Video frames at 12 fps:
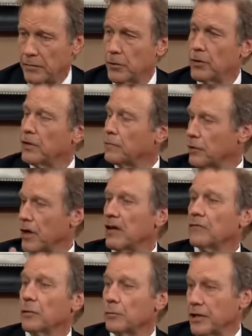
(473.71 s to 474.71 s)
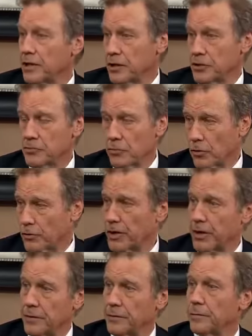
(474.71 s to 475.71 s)
If you're having a bleeding stroke,
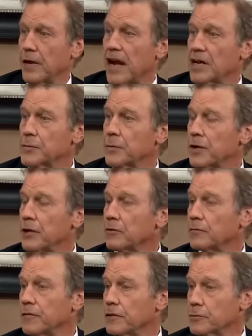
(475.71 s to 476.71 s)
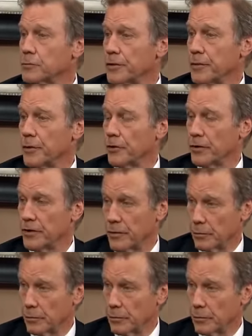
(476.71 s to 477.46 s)
then aspirin interferes with the ability of the